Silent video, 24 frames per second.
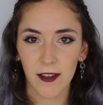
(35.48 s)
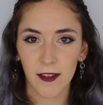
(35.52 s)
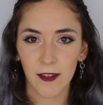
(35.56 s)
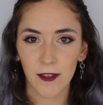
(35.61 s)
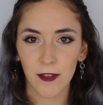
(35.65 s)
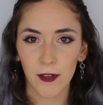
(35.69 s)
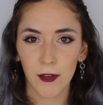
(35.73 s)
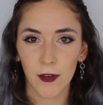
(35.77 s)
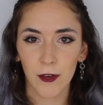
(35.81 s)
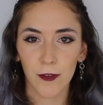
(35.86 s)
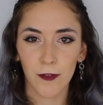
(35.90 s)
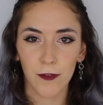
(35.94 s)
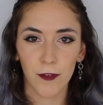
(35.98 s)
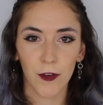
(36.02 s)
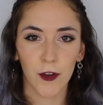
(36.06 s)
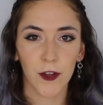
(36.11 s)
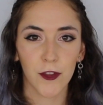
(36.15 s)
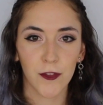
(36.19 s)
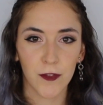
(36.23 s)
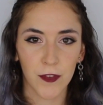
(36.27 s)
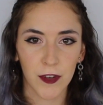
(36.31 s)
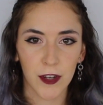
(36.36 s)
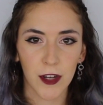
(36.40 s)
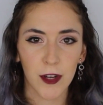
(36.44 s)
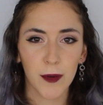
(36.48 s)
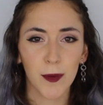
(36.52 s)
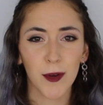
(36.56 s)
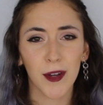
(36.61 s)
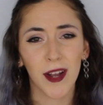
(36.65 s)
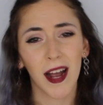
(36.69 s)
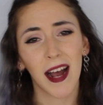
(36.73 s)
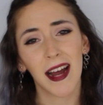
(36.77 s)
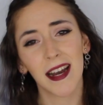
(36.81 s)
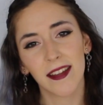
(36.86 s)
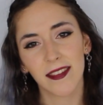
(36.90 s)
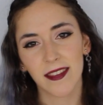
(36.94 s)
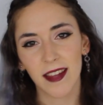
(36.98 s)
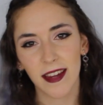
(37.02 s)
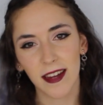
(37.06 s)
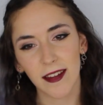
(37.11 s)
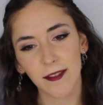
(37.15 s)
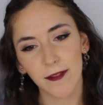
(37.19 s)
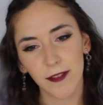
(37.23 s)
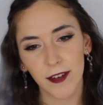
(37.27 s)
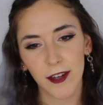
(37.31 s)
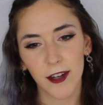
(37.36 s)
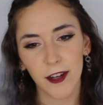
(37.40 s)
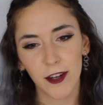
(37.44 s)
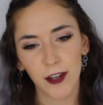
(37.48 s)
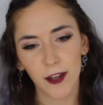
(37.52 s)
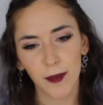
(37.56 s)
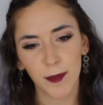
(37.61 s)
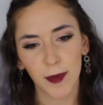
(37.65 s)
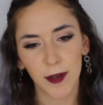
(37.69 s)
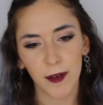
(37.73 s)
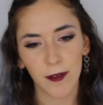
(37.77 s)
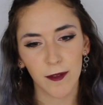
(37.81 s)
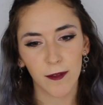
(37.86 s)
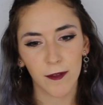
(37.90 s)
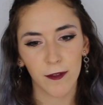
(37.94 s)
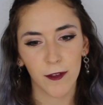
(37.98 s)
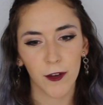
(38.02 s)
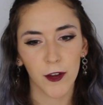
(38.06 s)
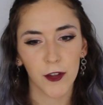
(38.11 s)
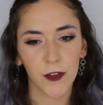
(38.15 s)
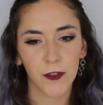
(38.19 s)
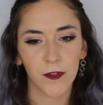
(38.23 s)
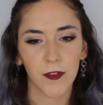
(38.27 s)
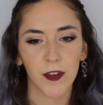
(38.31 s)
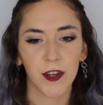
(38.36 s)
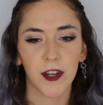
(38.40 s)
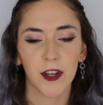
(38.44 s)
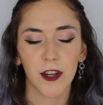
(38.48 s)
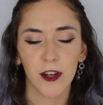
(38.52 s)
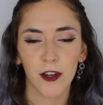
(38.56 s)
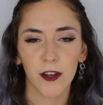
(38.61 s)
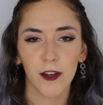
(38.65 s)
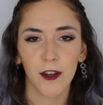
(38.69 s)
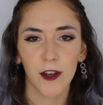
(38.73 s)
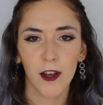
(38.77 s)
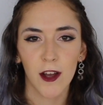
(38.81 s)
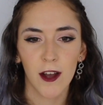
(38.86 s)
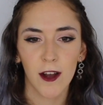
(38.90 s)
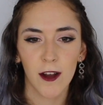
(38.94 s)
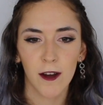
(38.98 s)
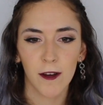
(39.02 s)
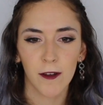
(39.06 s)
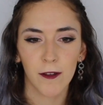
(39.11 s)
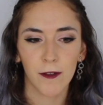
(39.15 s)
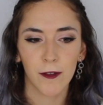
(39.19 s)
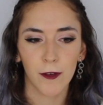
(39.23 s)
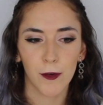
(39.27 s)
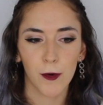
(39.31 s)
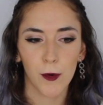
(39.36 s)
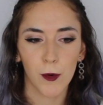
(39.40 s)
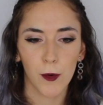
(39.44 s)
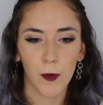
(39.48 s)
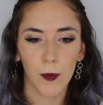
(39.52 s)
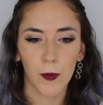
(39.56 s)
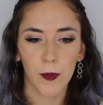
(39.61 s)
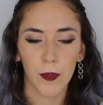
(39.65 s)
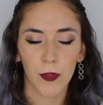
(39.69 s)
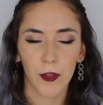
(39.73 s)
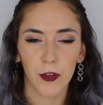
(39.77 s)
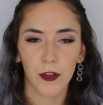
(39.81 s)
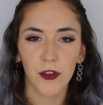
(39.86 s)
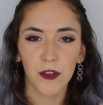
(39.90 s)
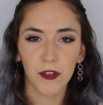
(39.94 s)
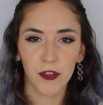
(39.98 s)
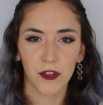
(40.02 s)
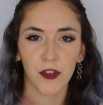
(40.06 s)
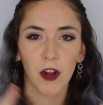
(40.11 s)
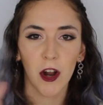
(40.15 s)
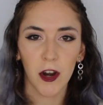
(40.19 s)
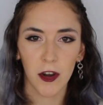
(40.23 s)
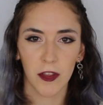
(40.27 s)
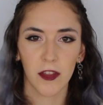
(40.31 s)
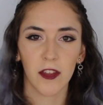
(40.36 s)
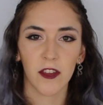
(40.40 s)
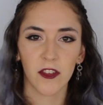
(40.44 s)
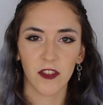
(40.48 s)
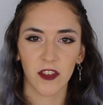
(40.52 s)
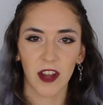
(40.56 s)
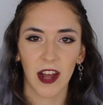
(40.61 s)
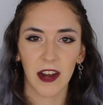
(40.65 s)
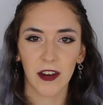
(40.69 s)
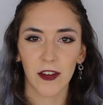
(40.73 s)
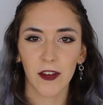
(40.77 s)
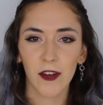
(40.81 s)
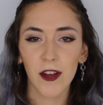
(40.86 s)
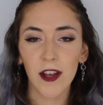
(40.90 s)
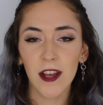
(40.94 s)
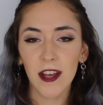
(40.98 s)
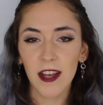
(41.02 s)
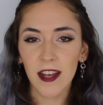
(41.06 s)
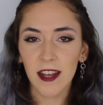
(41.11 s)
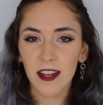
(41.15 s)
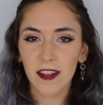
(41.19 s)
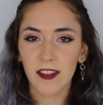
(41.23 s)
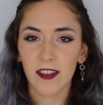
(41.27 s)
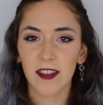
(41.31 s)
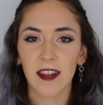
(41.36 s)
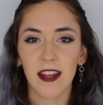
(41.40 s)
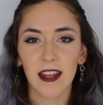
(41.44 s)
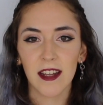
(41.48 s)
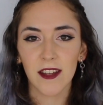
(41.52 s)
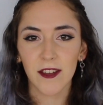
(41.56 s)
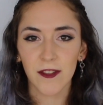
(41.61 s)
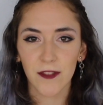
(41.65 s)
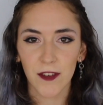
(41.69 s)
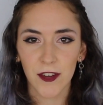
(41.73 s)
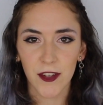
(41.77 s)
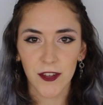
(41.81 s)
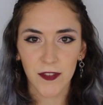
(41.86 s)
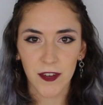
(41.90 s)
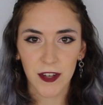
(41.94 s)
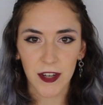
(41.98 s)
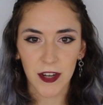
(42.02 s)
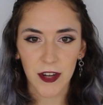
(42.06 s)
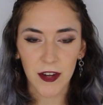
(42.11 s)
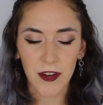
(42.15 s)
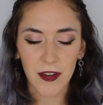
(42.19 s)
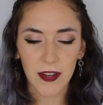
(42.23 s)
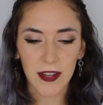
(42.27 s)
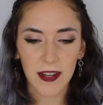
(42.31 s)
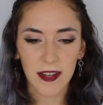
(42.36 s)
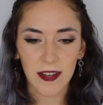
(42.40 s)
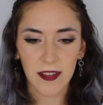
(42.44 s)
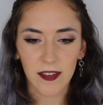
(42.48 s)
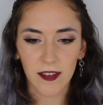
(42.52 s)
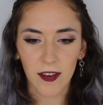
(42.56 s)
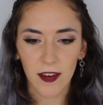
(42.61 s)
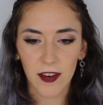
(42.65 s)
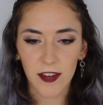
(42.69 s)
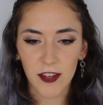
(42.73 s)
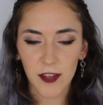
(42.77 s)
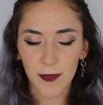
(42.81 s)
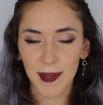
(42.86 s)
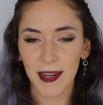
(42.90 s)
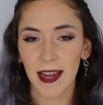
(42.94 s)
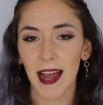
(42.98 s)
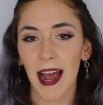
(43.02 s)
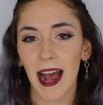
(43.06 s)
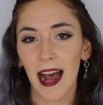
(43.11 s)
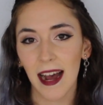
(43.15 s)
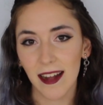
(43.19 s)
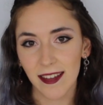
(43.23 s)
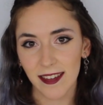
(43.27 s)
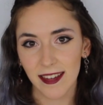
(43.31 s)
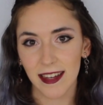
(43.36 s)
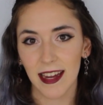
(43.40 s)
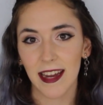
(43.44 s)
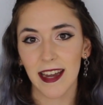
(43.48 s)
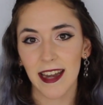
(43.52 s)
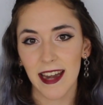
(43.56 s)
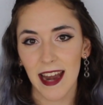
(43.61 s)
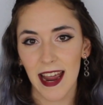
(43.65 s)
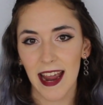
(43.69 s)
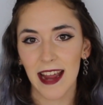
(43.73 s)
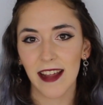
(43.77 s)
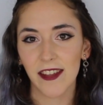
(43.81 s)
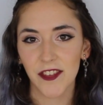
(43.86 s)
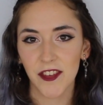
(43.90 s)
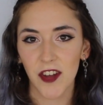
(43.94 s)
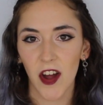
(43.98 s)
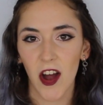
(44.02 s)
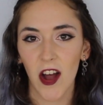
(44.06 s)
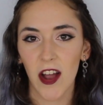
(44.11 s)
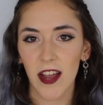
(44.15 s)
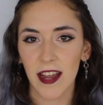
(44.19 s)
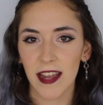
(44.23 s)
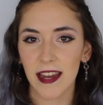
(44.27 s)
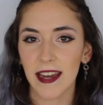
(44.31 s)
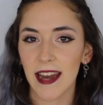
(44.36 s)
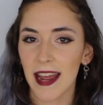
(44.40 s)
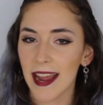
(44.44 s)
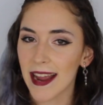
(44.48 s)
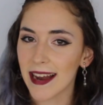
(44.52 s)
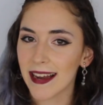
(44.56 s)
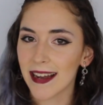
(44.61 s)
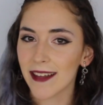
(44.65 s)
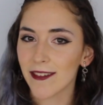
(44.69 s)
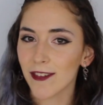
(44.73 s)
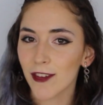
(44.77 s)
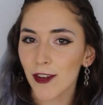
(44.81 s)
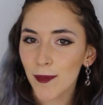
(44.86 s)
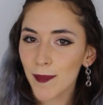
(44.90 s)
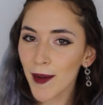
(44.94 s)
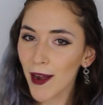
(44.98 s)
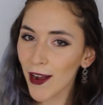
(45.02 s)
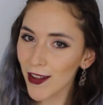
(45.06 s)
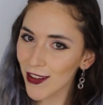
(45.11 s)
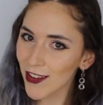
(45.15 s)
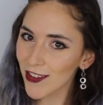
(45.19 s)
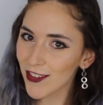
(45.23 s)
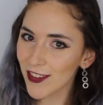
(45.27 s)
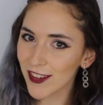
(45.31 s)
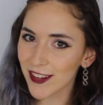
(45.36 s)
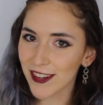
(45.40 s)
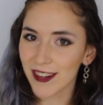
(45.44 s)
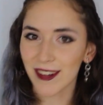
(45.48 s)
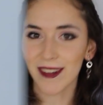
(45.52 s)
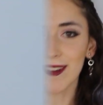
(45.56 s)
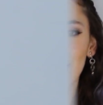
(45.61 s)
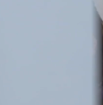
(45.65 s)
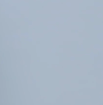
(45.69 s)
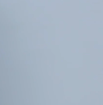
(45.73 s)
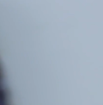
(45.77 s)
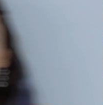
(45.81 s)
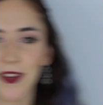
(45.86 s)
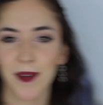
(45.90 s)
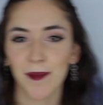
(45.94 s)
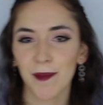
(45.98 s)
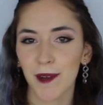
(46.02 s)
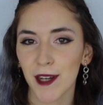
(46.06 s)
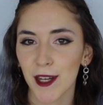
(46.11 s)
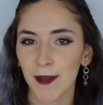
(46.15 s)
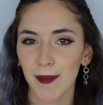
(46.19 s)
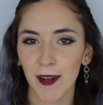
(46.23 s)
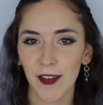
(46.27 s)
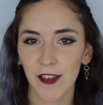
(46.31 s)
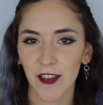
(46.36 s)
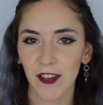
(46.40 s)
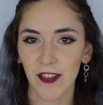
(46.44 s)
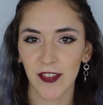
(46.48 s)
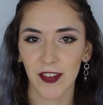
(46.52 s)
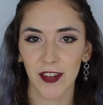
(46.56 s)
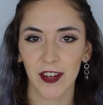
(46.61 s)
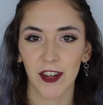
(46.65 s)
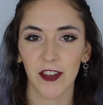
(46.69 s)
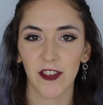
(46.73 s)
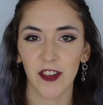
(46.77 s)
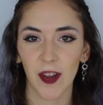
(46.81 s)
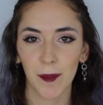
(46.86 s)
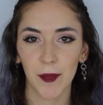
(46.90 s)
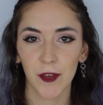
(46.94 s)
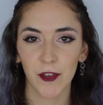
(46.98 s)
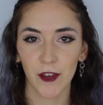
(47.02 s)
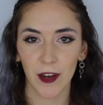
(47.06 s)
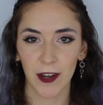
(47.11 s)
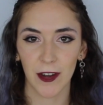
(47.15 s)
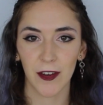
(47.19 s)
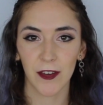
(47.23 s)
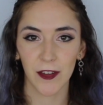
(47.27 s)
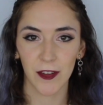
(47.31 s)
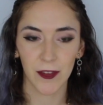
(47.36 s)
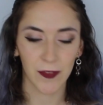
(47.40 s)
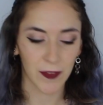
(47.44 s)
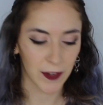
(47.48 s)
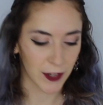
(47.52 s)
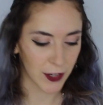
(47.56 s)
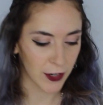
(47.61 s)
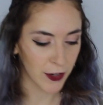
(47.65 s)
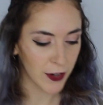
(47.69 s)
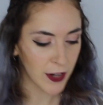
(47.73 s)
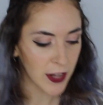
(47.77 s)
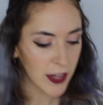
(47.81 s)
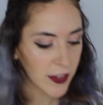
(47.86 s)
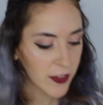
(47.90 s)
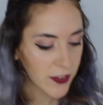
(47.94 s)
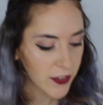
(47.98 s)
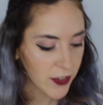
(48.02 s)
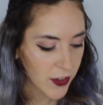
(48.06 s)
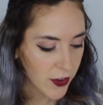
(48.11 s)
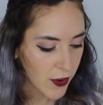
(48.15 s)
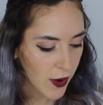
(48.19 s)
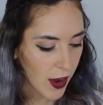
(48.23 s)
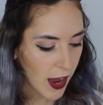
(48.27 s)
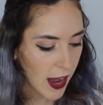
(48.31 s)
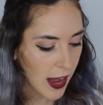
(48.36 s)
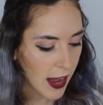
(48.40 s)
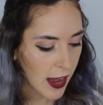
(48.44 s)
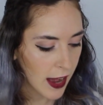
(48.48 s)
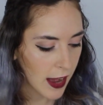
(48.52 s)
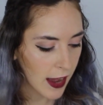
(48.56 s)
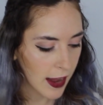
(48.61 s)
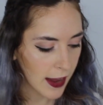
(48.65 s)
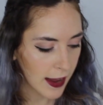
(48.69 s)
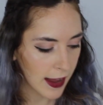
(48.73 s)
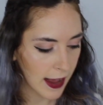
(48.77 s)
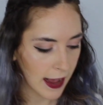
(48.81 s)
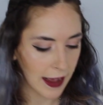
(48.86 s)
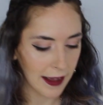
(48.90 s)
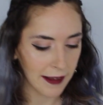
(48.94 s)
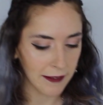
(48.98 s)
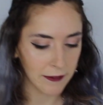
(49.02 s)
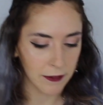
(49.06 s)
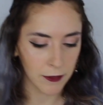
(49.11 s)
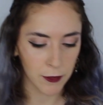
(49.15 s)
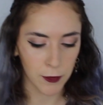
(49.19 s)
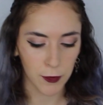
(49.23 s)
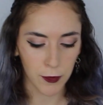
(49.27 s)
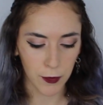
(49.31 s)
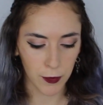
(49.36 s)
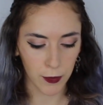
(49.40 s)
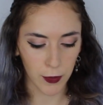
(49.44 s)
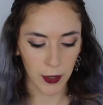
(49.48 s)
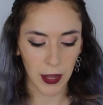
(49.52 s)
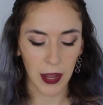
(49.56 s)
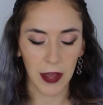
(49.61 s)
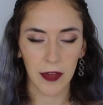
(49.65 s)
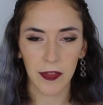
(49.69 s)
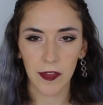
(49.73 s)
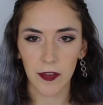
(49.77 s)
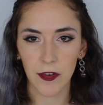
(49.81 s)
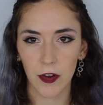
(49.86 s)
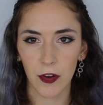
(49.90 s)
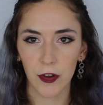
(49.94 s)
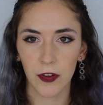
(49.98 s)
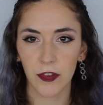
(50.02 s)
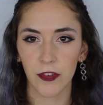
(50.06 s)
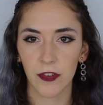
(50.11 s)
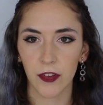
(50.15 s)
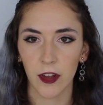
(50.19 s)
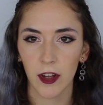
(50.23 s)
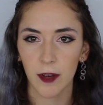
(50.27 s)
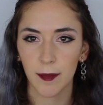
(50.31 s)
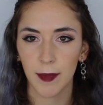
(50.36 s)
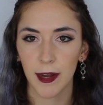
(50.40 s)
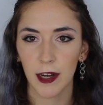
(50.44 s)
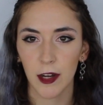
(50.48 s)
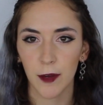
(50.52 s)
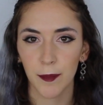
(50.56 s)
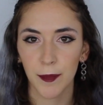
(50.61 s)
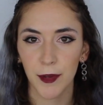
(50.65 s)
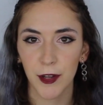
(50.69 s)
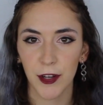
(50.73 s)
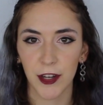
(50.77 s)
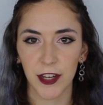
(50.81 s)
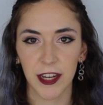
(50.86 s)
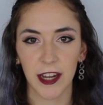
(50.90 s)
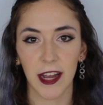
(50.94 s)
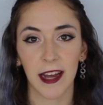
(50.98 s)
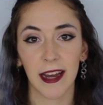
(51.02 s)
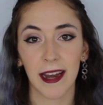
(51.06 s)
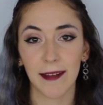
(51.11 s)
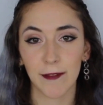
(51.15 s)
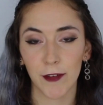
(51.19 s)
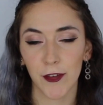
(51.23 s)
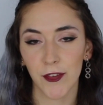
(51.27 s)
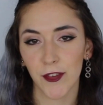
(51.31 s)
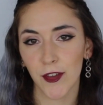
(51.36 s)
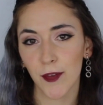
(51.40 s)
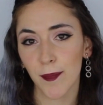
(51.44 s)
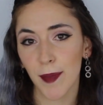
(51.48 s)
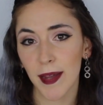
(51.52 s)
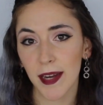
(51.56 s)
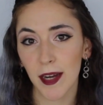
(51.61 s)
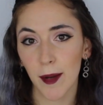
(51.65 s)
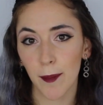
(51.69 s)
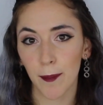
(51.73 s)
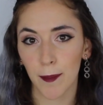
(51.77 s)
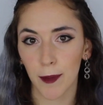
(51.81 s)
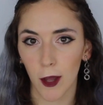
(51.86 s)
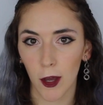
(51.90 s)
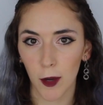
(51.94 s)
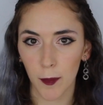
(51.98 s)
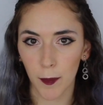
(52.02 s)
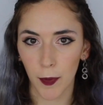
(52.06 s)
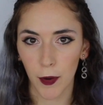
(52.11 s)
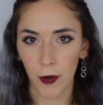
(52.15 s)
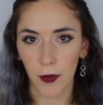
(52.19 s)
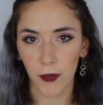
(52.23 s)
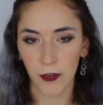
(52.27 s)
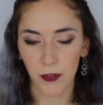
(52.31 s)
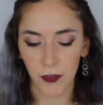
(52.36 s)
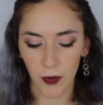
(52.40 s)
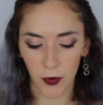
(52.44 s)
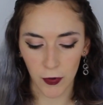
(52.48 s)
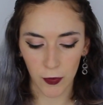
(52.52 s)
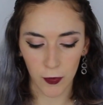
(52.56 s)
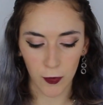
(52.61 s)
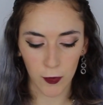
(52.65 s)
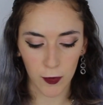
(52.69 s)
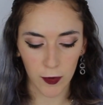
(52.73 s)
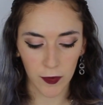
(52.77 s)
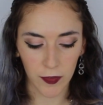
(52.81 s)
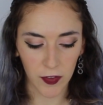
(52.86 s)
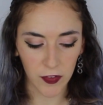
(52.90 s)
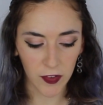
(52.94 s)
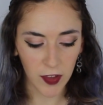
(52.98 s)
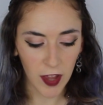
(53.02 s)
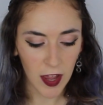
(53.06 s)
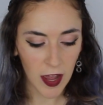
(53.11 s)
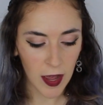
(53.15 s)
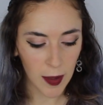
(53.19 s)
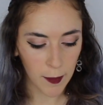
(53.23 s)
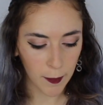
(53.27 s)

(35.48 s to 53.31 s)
sort of first video, well, kind of second video, but first video for the new start of this channel, today's first video is going to be how to get an A star in A-level biology. Okay, so I'm pretty much just going to jump straight into the video. So I have all the notes on my computer here, and I've also made a blog post on all of this.